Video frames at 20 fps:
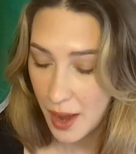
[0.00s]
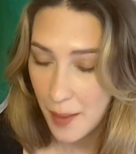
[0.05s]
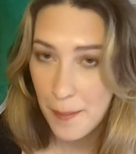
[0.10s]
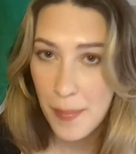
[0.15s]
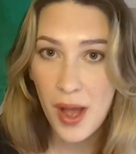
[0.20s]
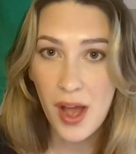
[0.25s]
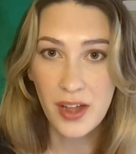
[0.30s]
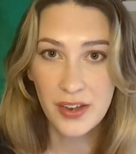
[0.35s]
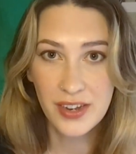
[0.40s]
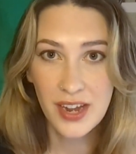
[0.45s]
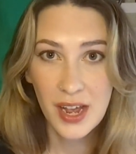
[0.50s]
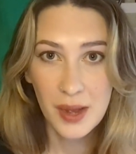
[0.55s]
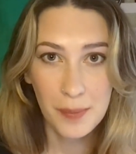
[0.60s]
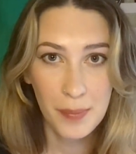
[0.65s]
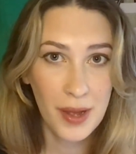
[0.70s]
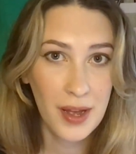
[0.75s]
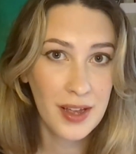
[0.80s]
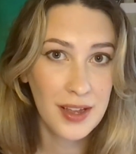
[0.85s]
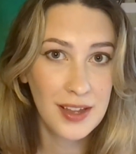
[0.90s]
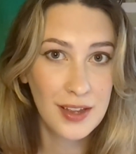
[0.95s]
but
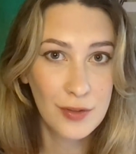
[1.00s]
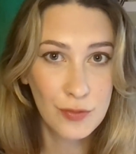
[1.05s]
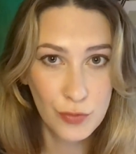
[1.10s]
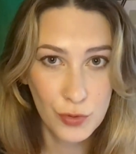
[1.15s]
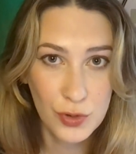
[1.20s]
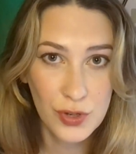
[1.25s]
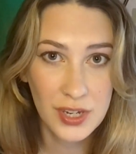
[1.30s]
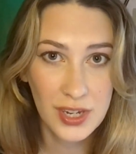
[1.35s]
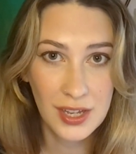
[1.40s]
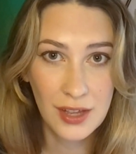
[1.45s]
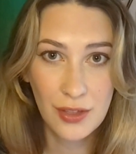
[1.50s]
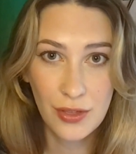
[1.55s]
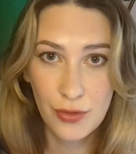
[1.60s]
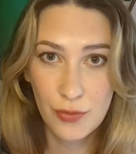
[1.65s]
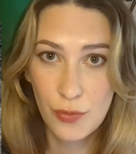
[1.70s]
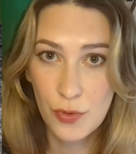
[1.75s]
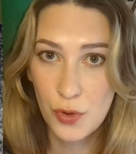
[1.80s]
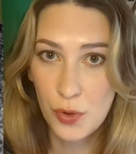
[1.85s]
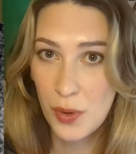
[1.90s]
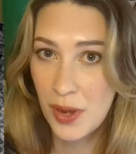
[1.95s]
by rooting
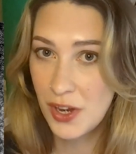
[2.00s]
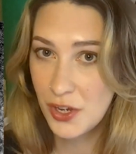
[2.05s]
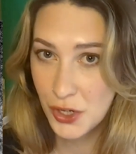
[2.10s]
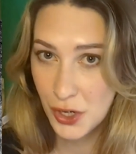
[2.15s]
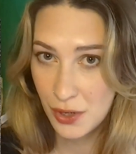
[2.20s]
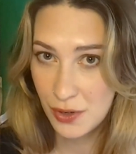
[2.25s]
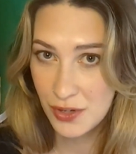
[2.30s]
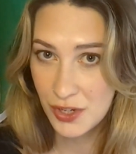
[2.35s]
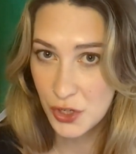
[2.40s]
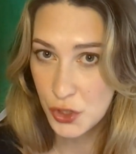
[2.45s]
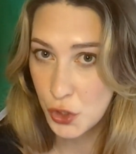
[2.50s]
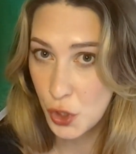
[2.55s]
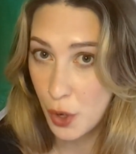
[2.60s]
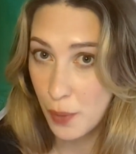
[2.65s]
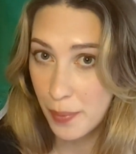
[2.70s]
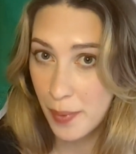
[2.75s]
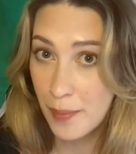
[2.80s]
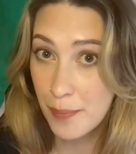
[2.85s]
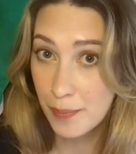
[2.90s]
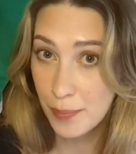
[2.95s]
through a charity
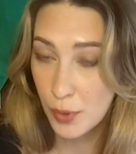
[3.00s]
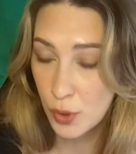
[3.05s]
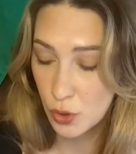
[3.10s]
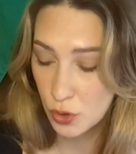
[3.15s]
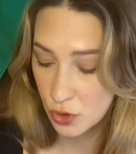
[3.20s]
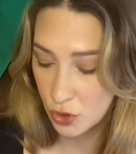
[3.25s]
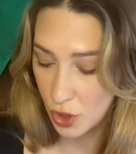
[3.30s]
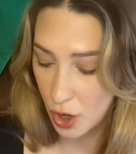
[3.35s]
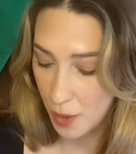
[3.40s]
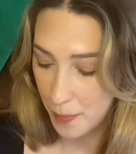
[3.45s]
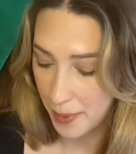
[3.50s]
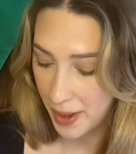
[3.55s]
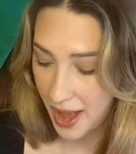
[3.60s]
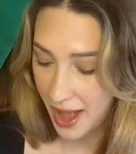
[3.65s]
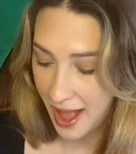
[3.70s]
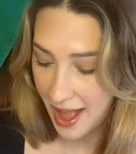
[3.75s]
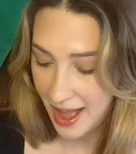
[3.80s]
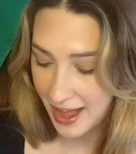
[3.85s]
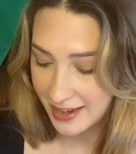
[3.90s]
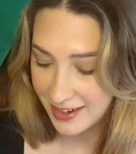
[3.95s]
shop, bookshop,
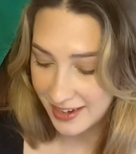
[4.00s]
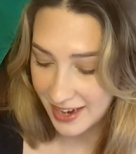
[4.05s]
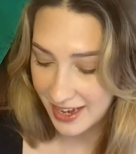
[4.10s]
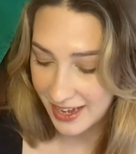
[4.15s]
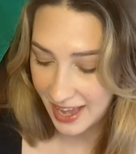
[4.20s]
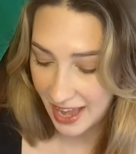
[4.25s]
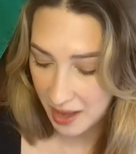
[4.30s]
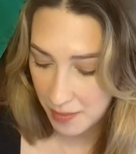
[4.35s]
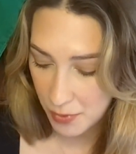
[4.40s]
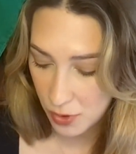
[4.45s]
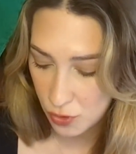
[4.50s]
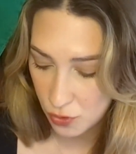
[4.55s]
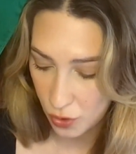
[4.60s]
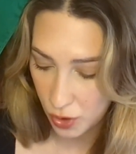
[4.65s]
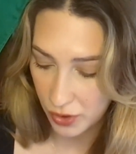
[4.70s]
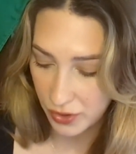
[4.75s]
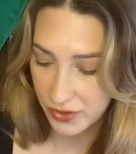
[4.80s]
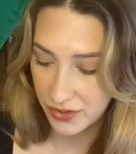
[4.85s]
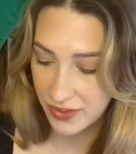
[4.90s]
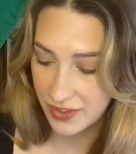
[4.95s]
and I came
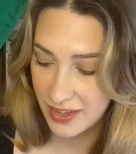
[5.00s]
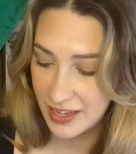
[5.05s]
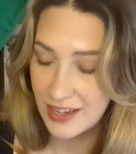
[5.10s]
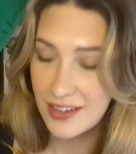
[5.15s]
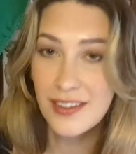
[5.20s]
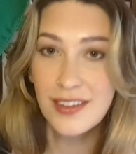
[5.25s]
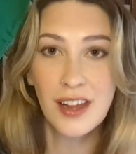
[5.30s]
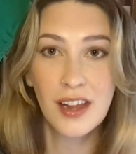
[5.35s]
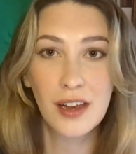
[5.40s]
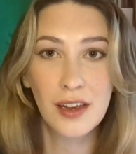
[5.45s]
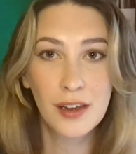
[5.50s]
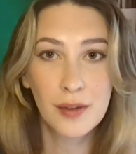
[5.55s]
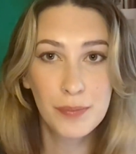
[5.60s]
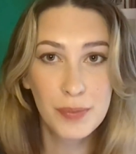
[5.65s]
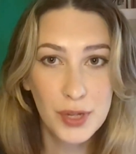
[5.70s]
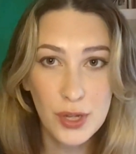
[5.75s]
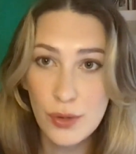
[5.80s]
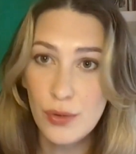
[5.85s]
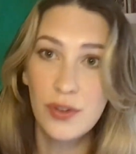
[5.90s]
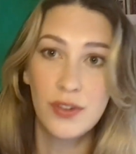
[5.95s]
across this
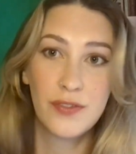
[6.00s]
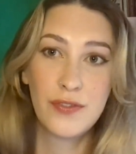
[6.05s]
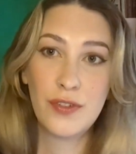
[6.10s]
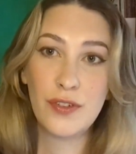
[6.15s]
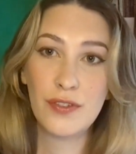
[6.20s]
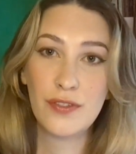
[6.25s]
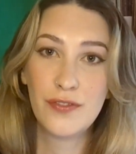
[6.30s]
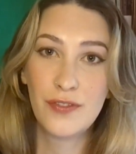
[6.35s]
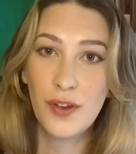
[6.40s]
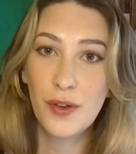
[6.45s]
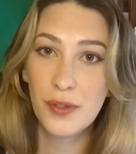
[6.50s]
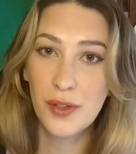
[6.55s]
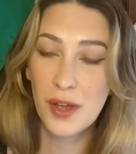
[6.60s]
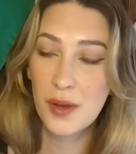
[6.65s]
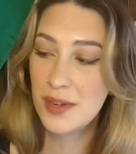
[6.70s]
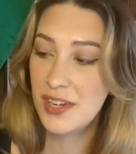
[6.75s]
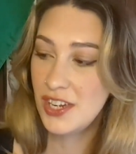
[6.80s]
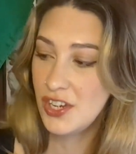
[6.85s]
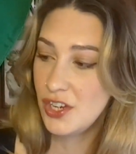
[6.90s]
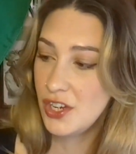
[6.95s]
beautiful folio
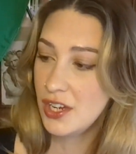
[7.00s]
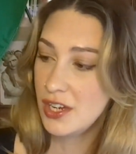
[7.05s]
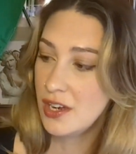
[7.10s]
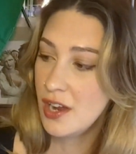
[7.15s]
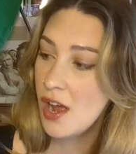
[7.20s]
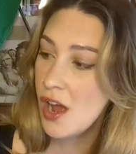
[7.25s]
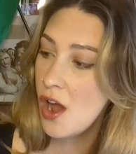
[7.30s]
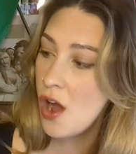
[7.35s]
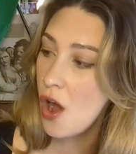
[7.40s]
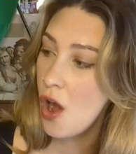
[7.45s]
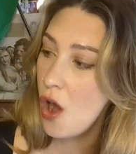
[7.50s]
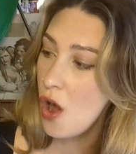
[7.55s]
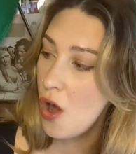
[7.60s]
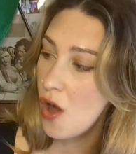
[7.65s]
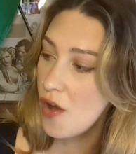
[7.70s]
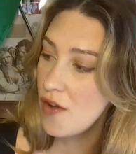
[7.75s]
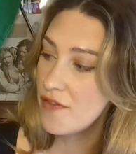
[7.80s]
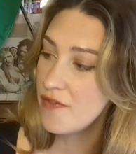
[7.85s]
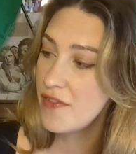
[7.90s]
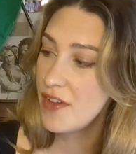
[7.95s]
edition
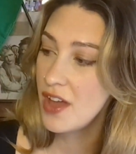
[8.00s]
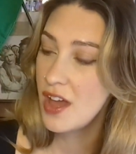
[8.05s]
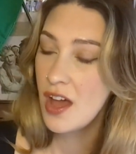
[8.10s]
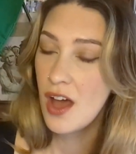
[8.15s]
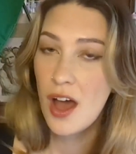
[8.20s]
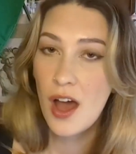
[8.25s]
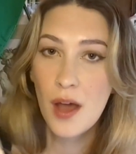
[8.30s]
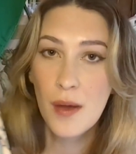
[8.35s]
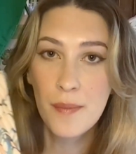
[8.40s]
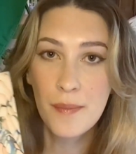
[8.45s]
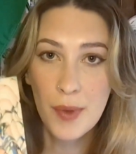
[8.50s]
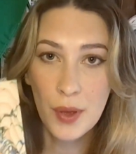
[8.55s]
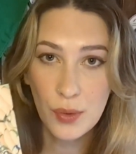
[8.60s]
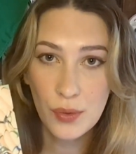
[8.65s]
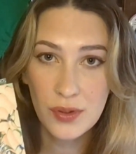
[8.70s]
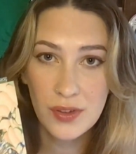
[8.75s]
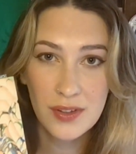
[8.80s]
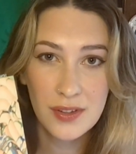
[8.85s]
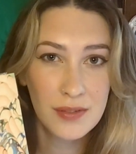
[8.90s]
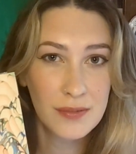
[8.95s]
of her
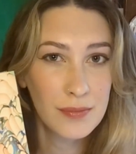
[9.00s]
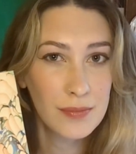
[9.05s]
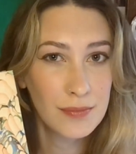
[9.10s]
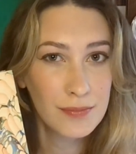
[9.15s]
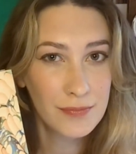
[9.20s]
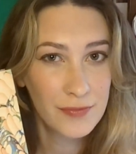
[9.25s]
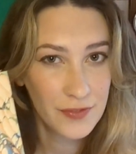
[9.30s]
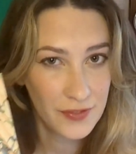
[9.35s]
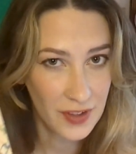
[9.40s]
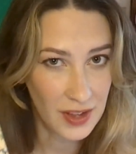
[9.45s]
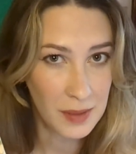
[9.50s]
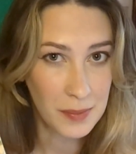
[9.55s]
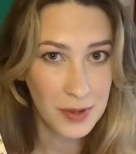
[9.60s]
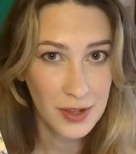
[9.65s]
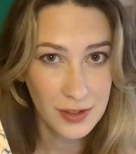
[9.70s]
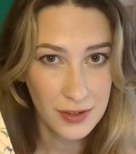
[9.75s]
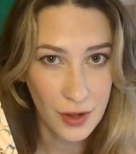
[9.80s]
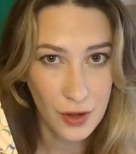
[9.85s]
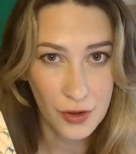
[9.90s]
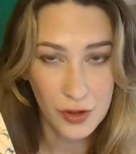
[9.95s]
most
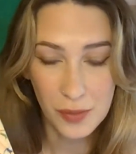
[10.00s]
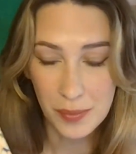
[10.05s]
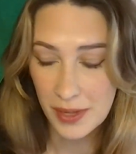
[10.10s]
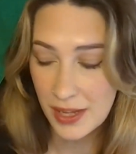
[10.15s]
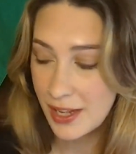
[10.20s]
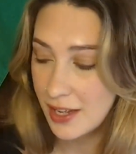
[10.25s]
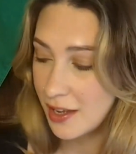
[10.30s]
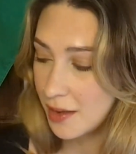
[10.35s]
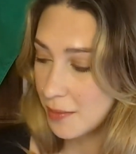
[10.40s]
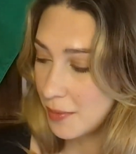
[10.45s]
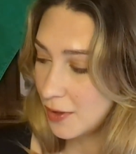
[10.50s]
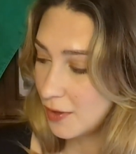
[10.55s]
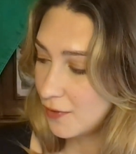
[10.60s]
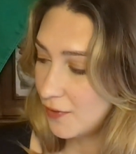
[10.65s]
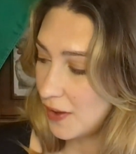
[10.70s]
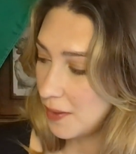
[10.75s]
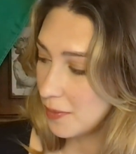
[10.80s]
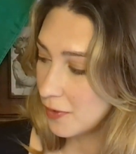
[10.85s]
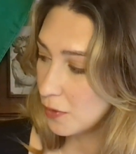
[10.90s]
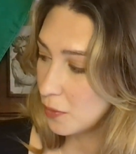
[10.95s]
famous, arguably, her most
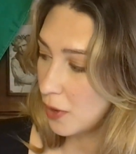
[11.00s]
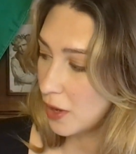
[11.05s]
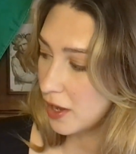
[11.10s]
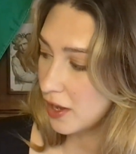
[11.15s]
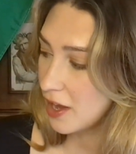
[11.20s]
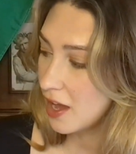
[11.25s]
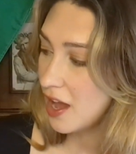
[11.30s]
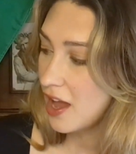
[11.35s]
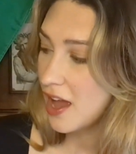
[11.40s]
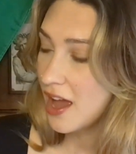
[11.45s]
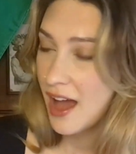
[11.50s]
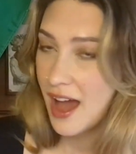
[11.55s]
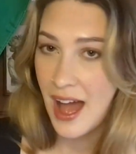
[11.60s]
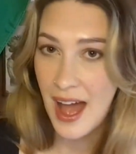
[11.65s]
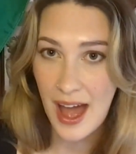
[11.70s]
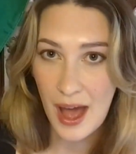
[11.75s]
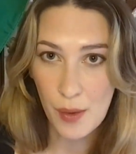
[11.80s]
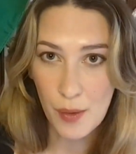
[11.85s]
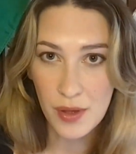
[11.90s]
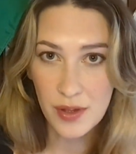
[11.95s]
famous work,
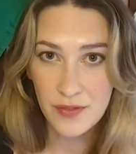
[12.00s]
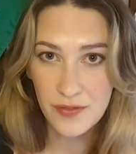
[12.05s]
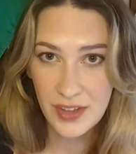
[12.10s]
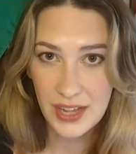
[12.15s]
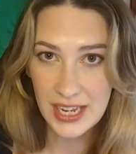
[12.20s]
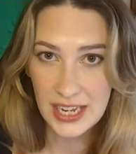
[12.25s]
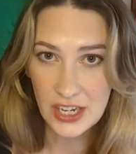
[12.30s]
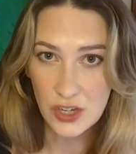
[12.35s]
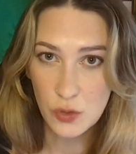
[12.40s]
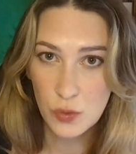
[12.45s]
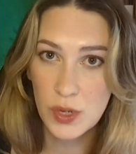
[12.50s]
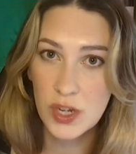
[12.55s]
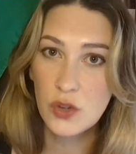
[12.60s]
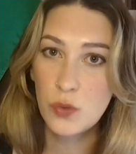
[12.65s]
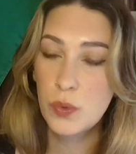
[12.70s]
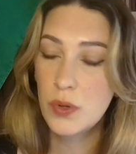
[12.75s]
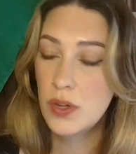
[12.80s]
Our Village, which